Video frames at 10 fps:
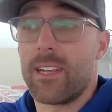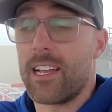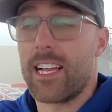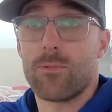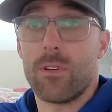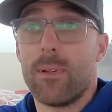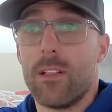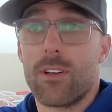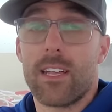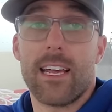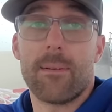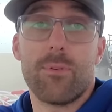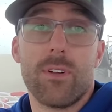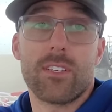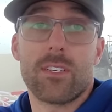then I guess we'd be looking
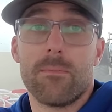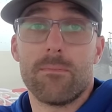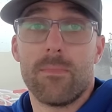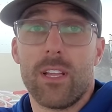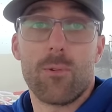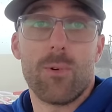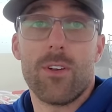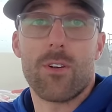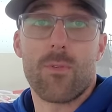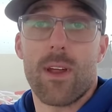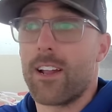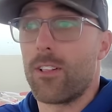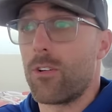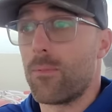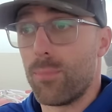at putting some liquid or
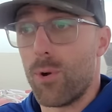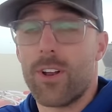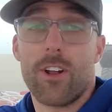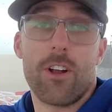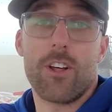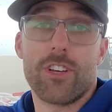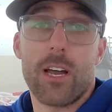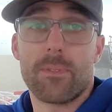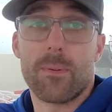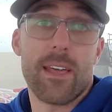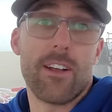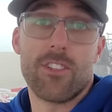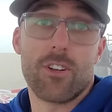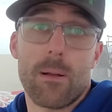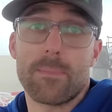granular and blowing it on on top, depending
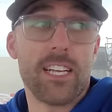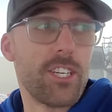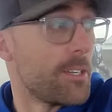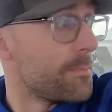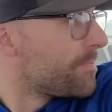on the crop stage.